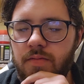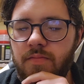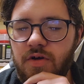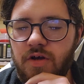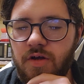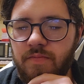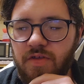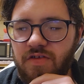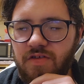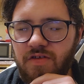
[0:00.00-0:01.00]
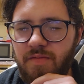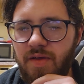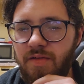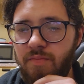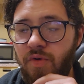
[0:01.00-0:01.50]
but this is going to
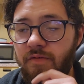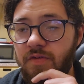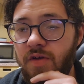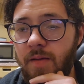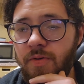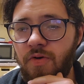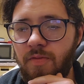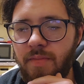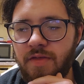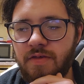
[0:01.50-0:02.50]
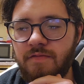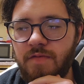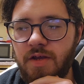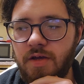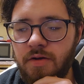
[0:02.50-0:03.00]
be more of a topical method
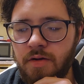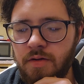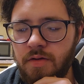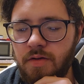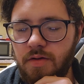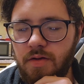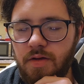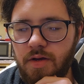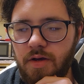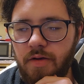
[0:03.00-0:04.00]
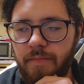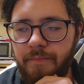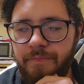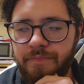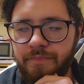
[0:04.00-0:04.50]
video.
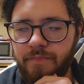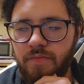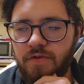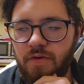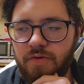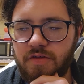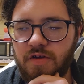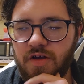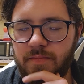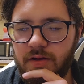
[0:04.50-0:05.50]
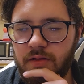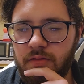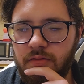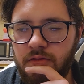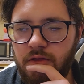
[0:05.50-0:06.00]
So I want to talk about
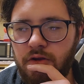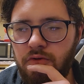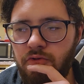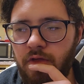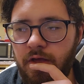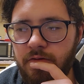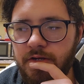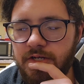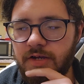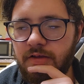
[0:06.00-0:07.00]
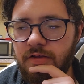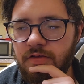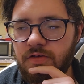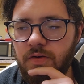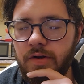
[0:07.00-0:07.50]
the new language I had
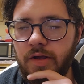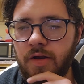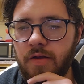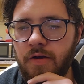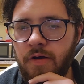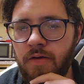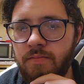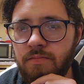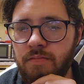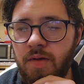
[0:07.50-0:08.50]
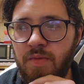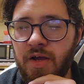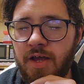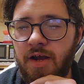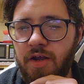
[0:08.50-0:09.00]
started. I'm
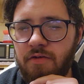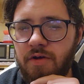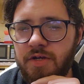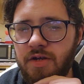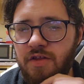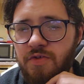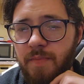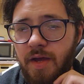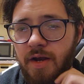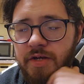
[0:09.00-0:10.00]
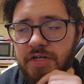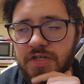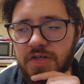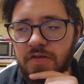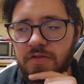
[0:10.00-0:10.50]
not counting Russian and Spanish
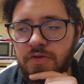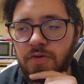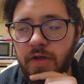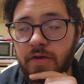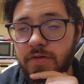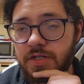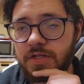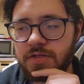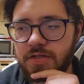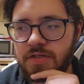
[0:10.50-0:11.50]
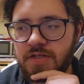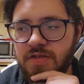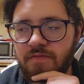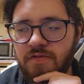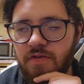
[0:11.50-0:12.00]
as new languages
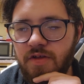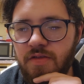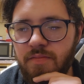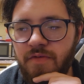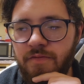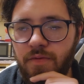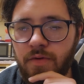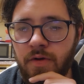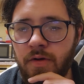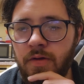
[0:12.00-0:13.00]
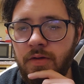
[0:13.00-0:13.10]
since I've studied them before,